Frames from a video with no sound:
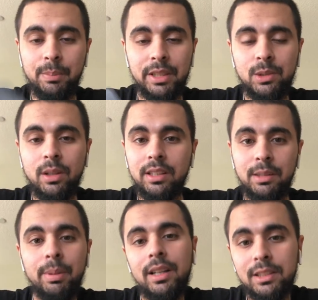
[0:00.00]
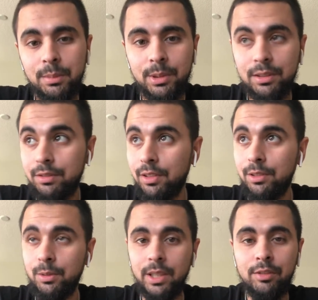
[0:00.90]
best quality possible
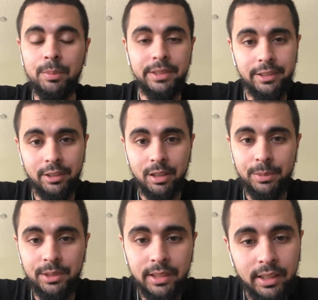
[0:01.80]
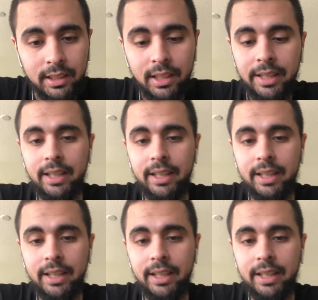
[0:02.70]
for whatever material I'm using,